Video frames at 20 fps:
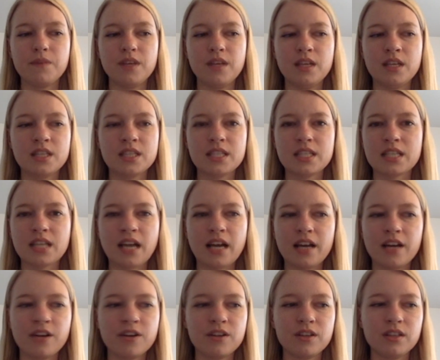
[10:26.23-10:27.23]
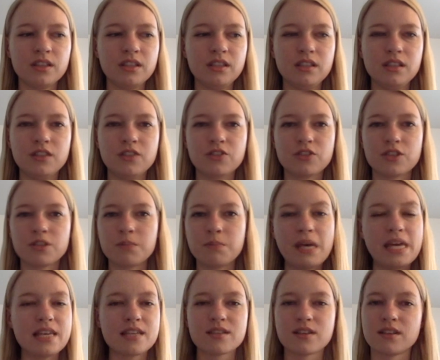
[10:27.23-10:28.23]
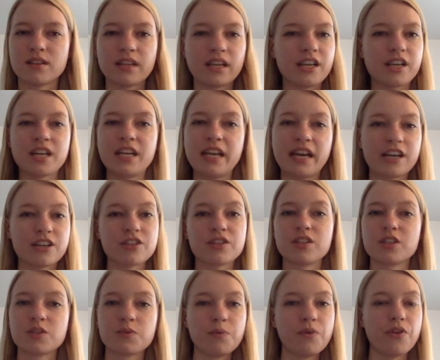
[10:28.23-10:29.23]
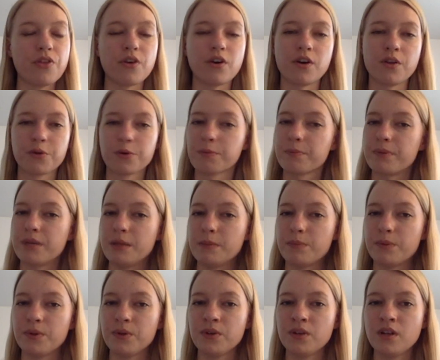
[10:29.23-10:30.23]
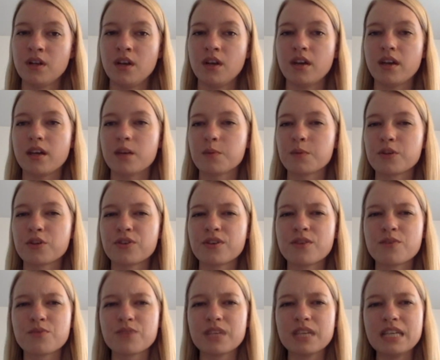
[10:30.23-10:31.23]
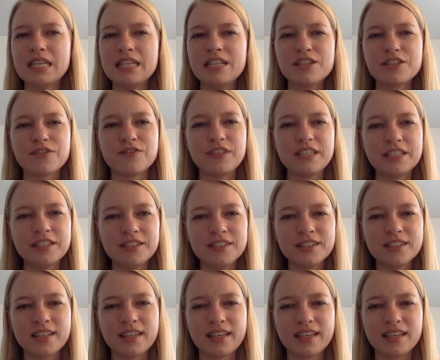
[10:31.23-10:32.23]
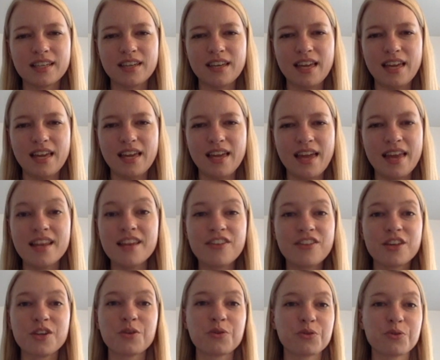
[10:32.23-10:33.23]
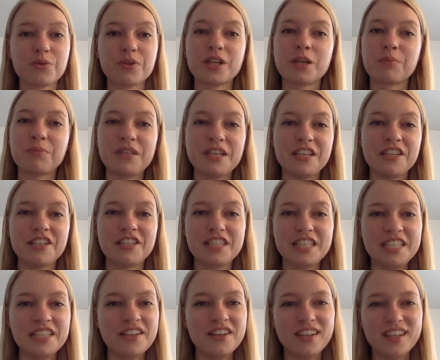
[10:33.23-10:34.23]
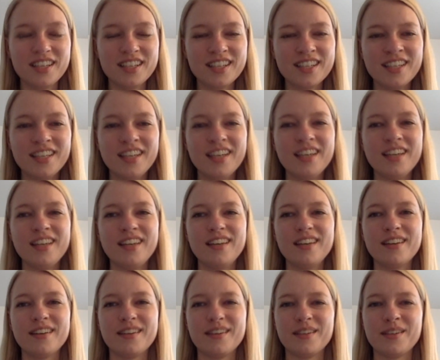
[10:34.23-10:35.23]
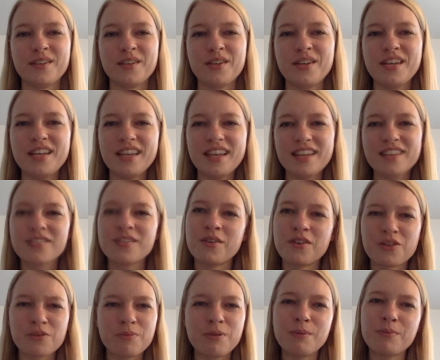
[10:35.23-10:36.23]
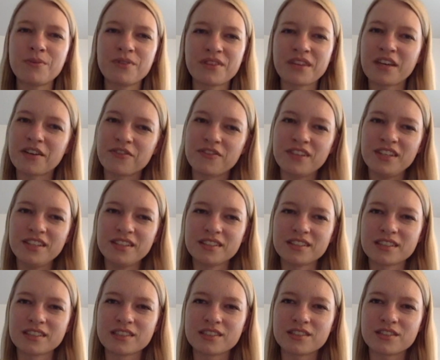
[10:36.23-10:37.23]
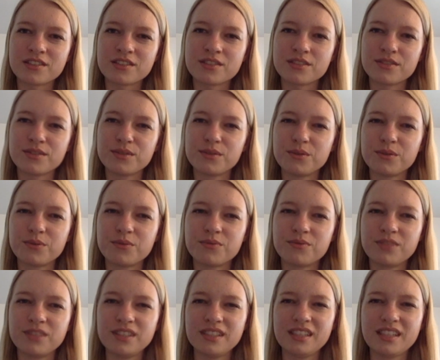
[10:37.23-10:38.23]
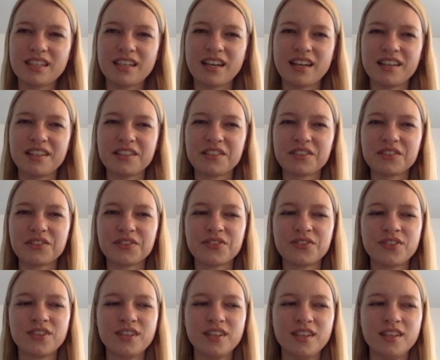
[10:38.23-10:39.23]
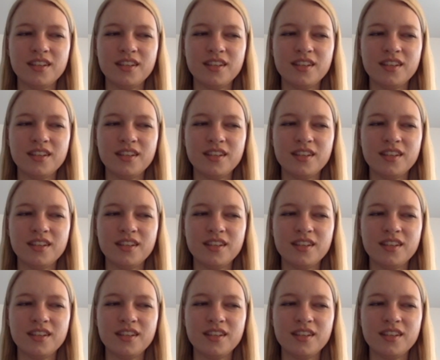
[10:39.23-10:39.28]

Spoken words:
It's entirely just based on like connections with other people. And when you're in a really niche field, like anything you're doing a PhD on, you need to get to know other people in that field to really kind of